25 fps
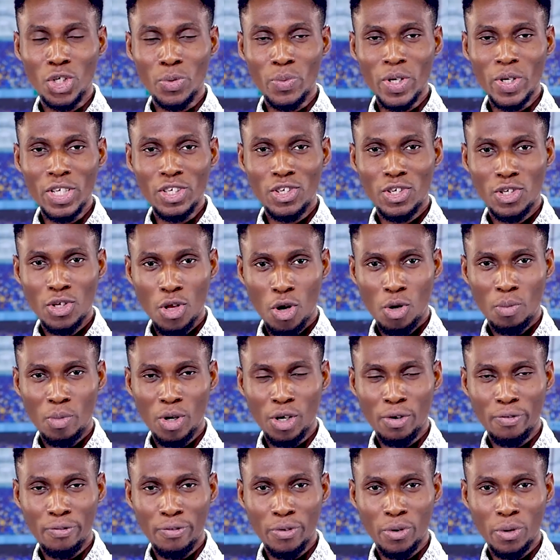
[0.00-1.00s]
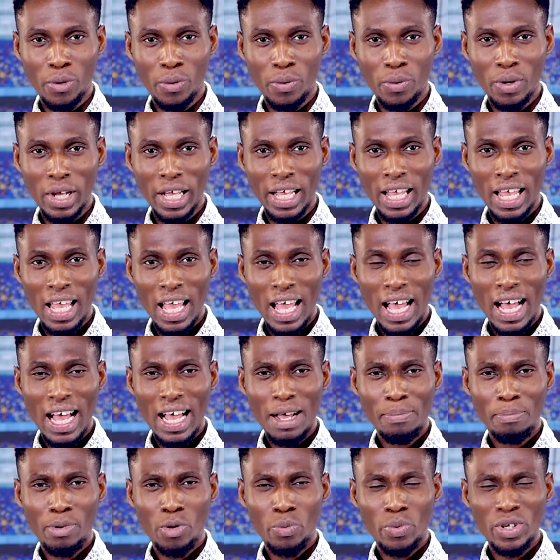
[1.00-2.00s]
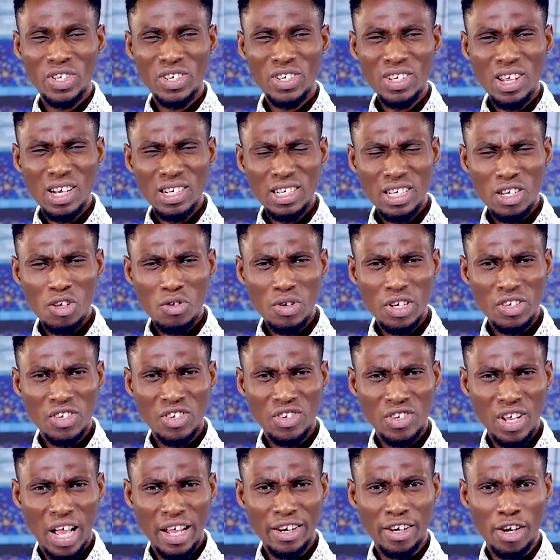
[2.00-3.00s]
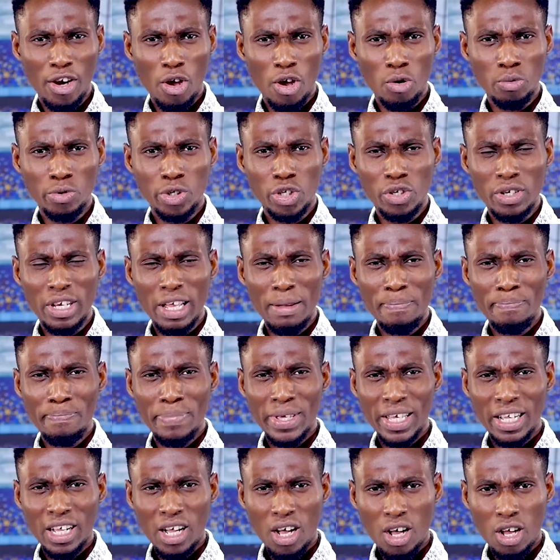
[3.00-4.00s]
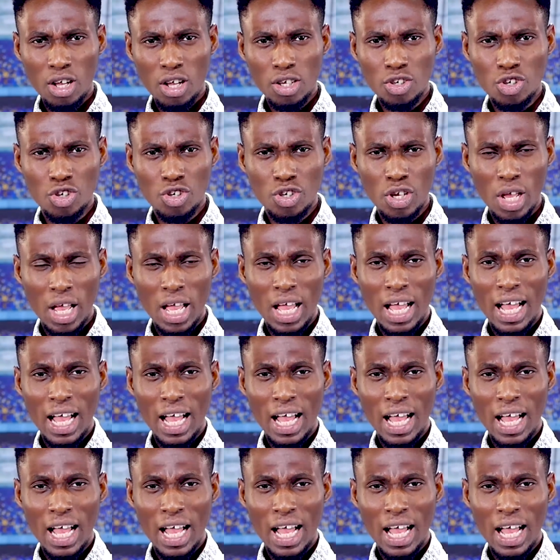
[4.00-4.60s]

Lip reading: with Solomon Fowowe. But we're starting on a sad note today because